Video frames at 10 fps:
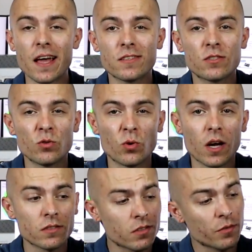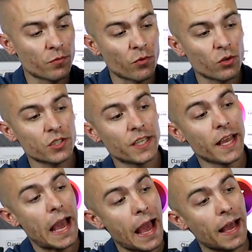
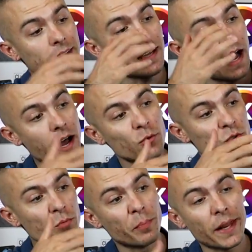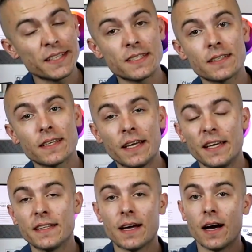S240 and how to place it
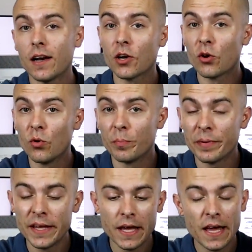in a loop.